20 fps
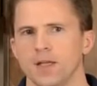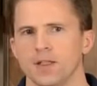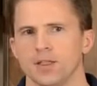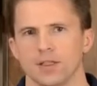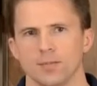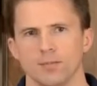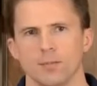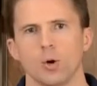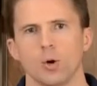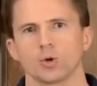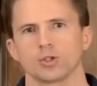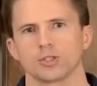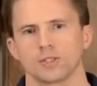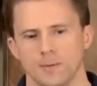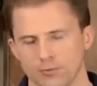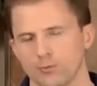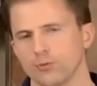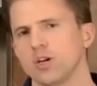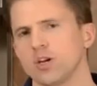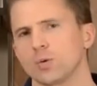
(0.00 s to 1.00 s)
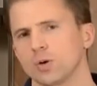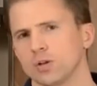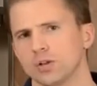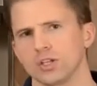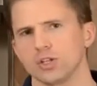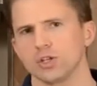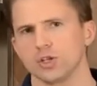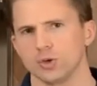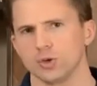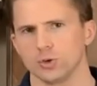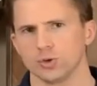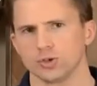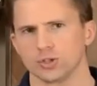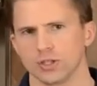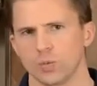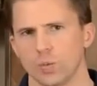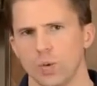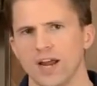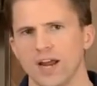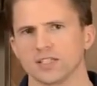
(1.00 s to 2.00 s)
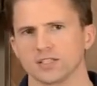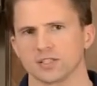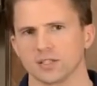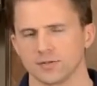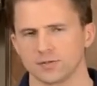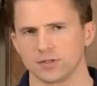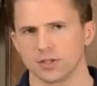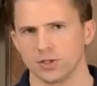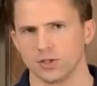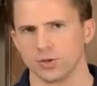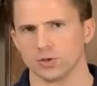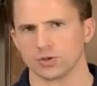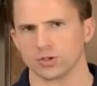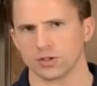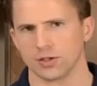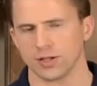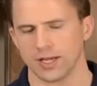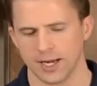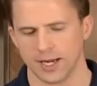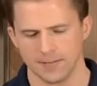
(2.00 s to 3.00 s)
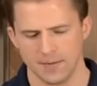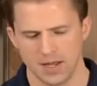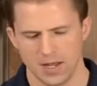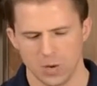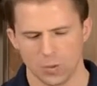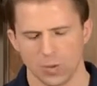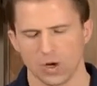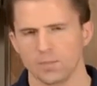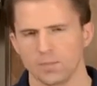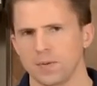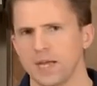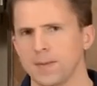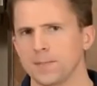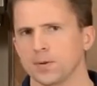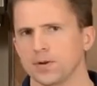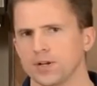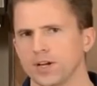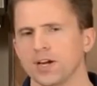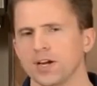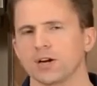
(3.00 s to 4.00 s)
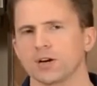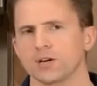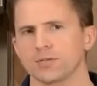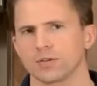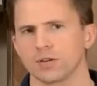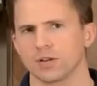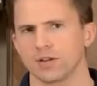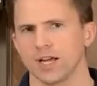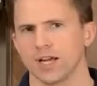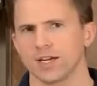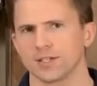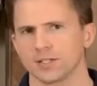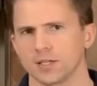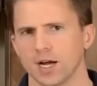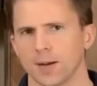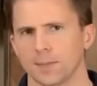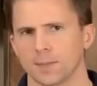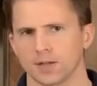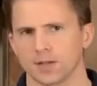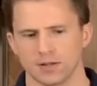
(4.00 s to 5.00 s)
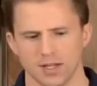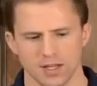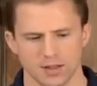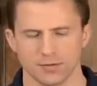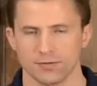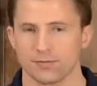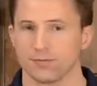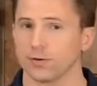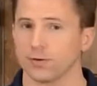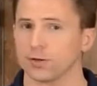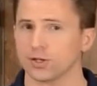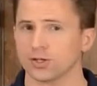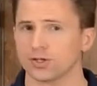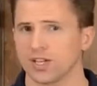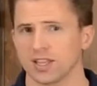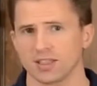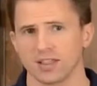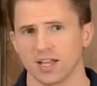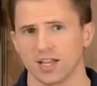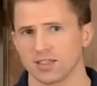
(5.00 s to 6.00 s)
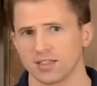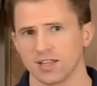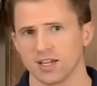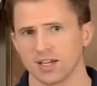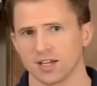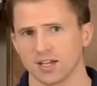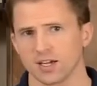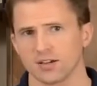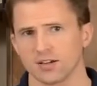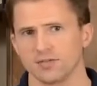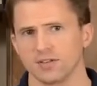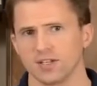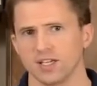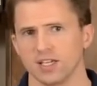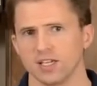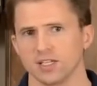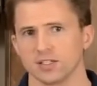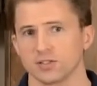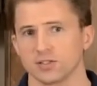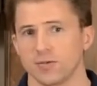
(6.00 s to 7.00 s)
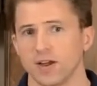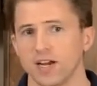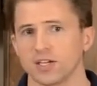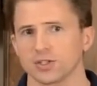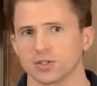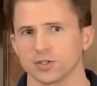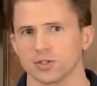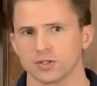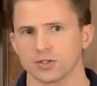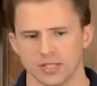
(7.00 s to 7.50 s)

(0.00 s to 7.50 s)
the most frequently used ways to use clay. When people hear of clay topically, the first thing they think of is facials.